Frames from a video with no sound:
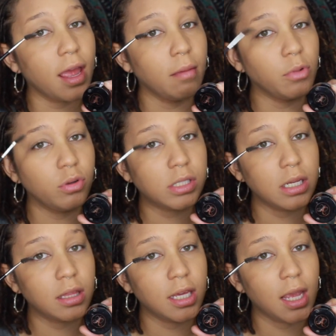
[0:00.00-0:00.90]
I am
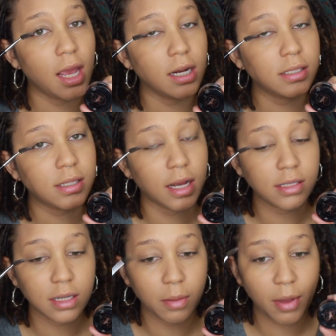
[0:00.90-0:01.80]
using the
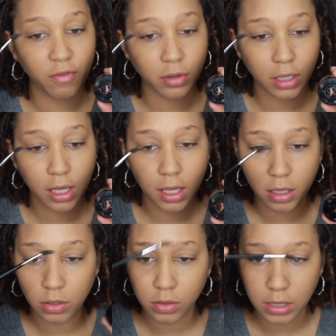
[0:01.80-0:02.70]
Anastasia Beverly
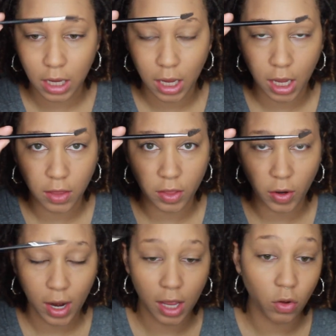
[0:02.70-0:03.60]
Hills in
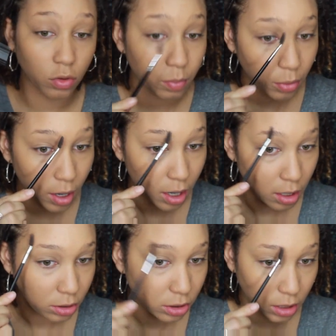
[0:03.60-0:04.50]
their angled
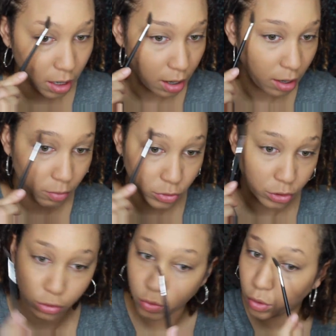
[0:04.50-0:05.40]
brush. I'm
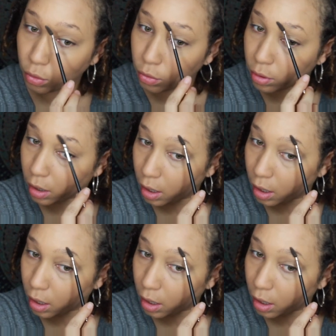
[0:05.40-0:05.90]
just gonna go on